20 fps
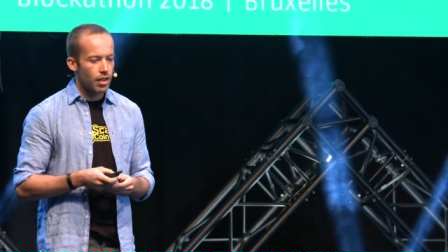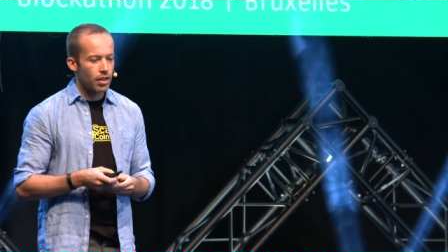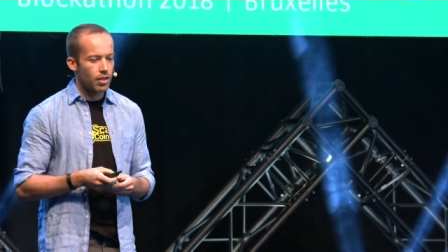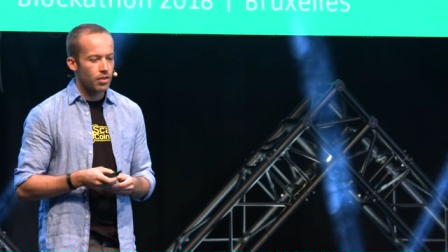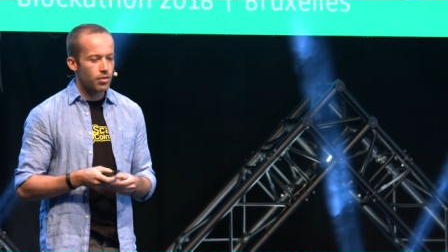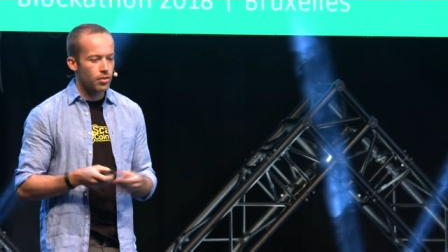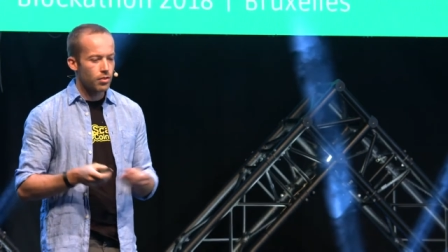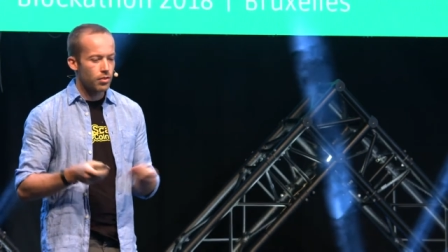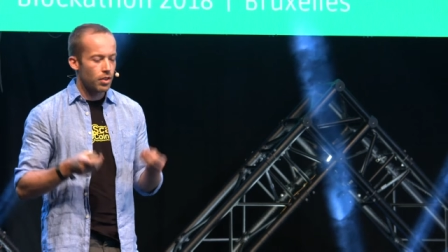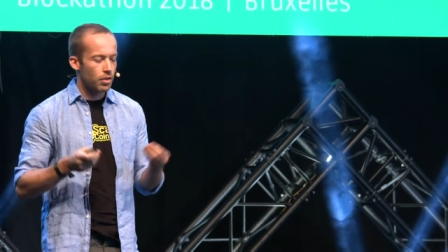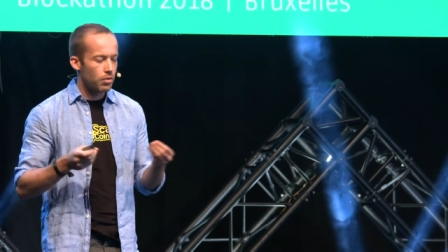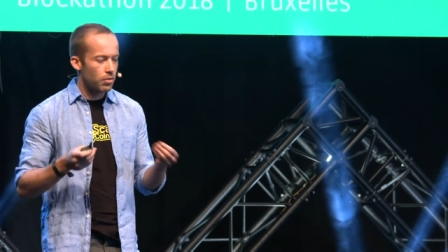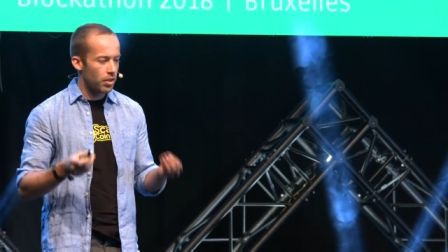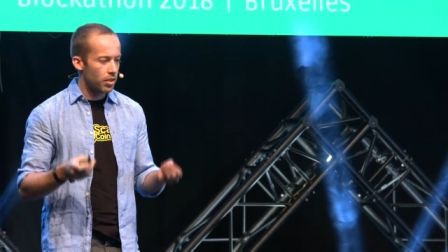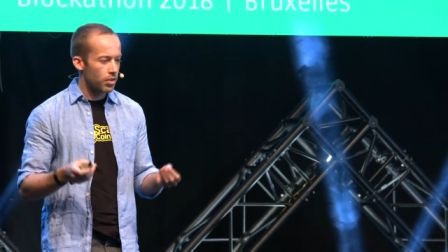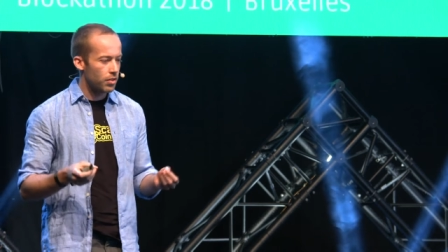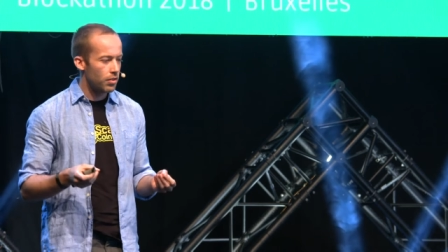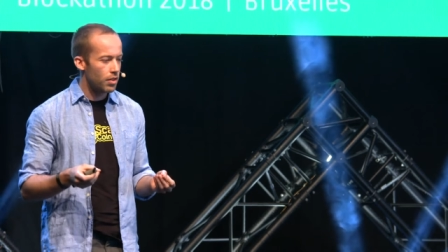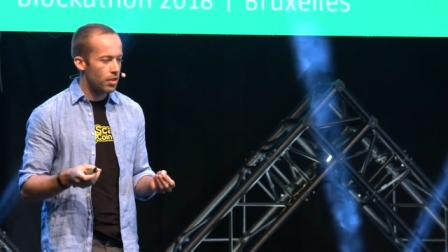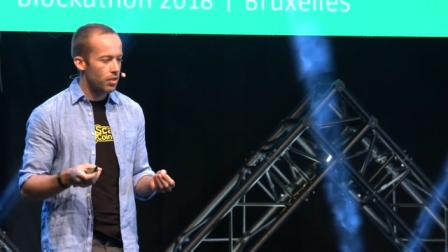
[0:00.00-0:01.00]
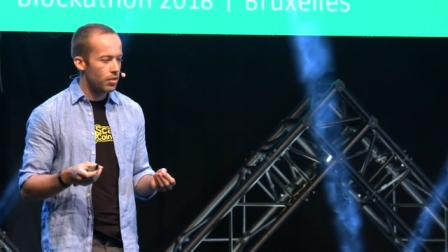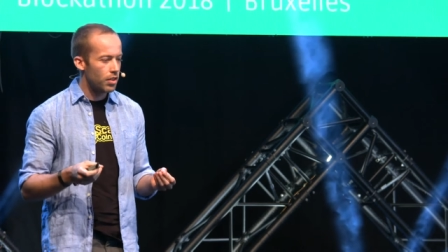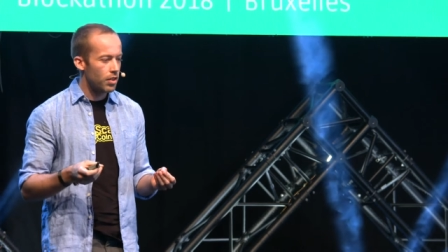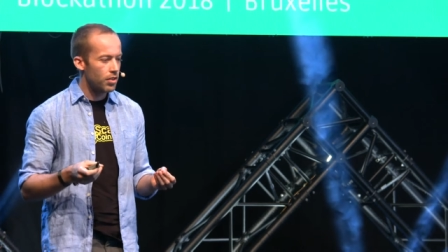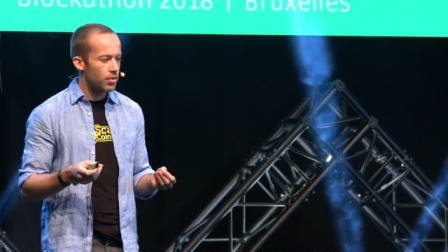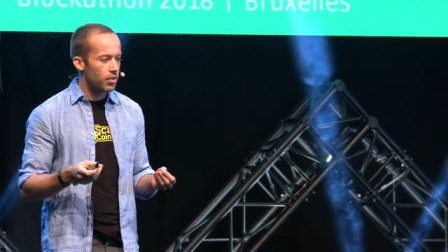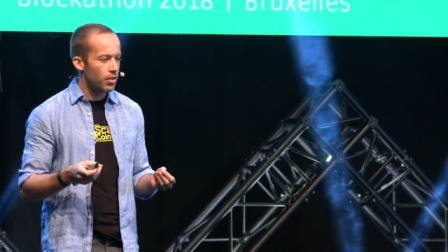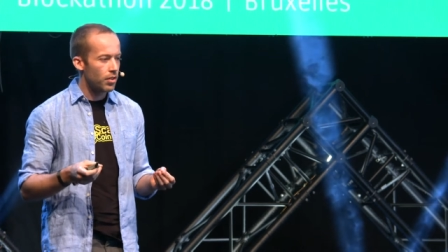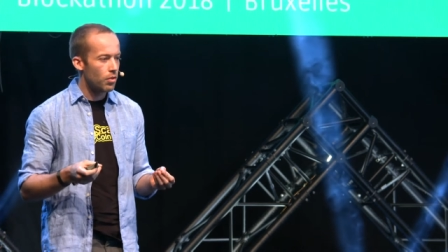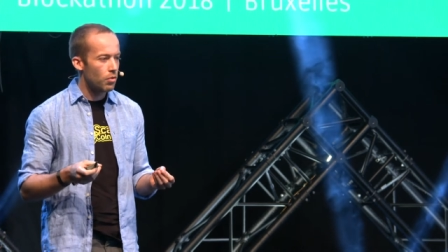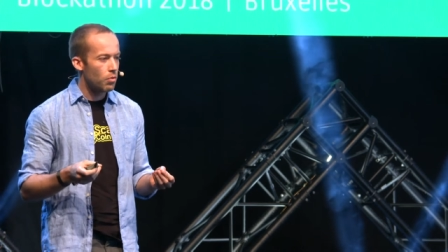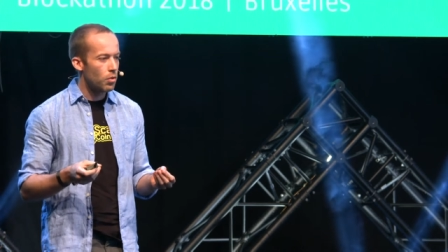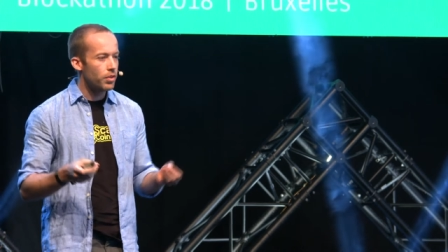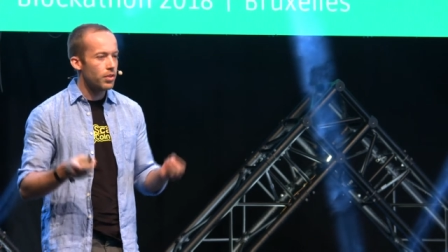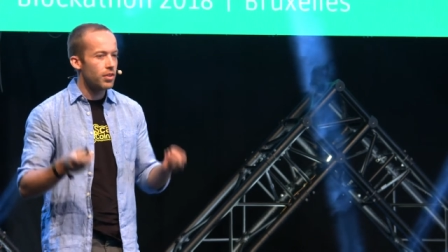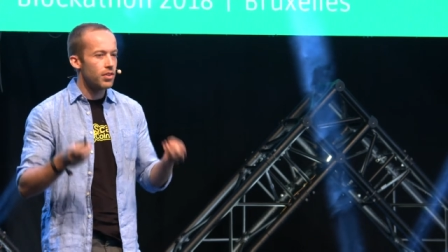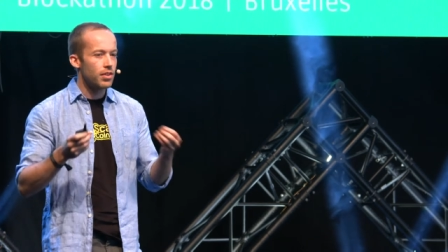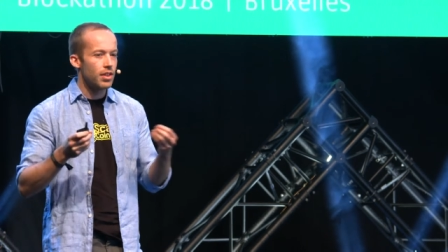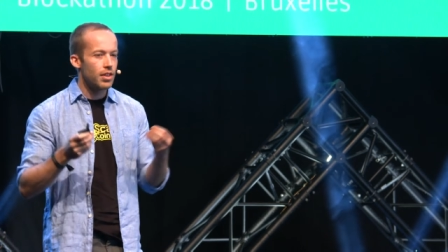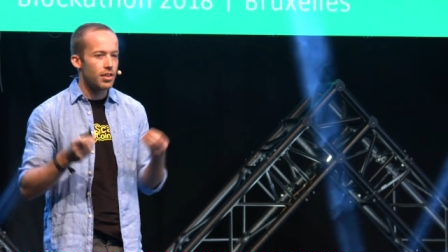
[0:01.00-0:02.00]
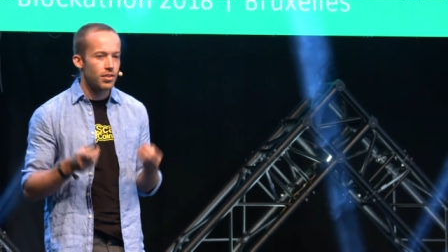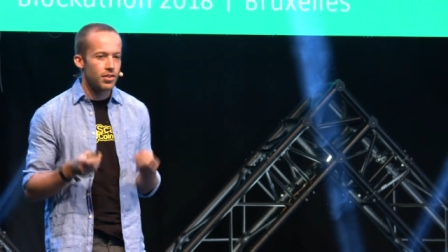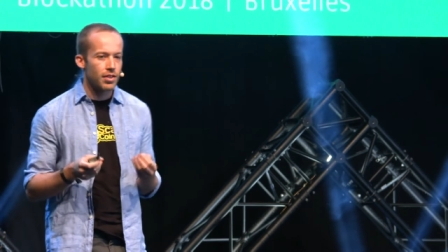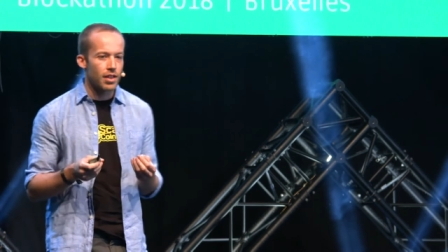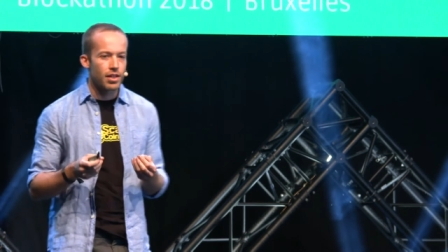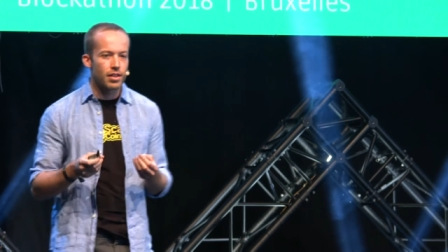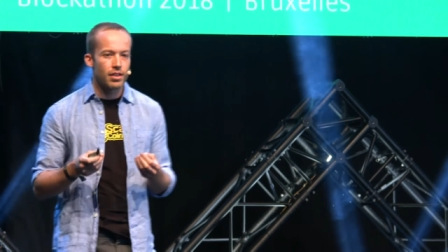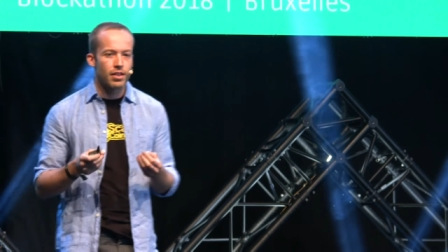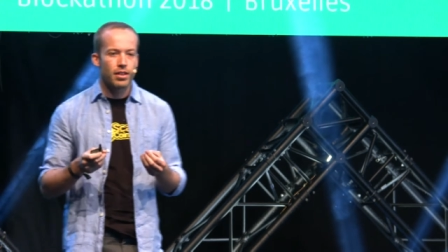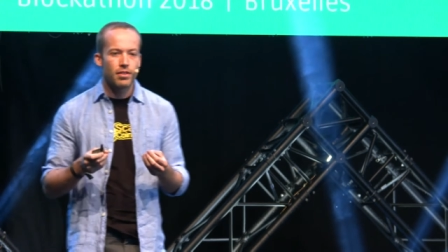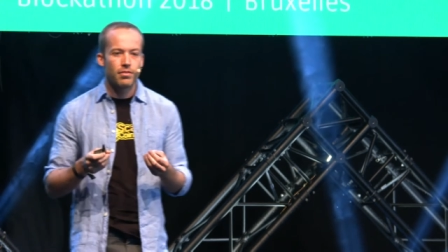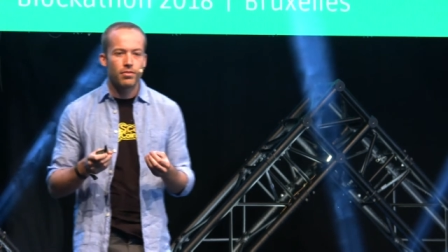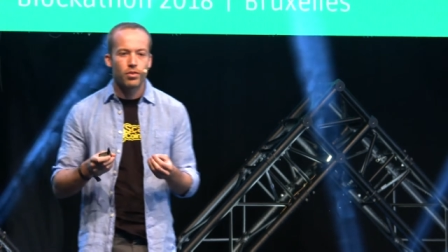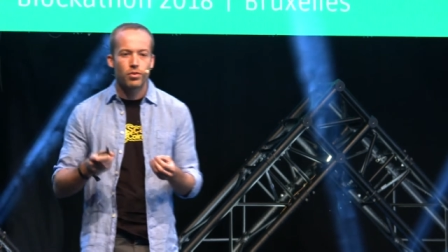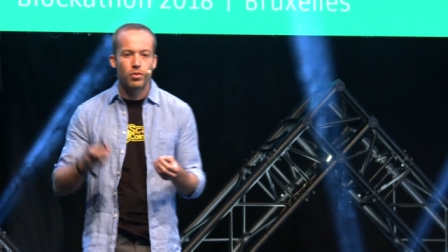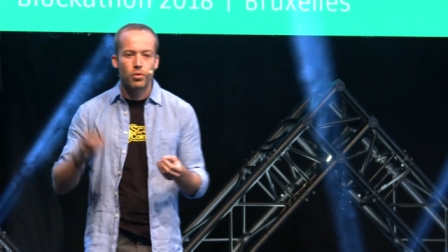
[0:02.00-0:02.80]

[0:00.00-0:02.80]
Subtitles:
So the question now is, what is the incentive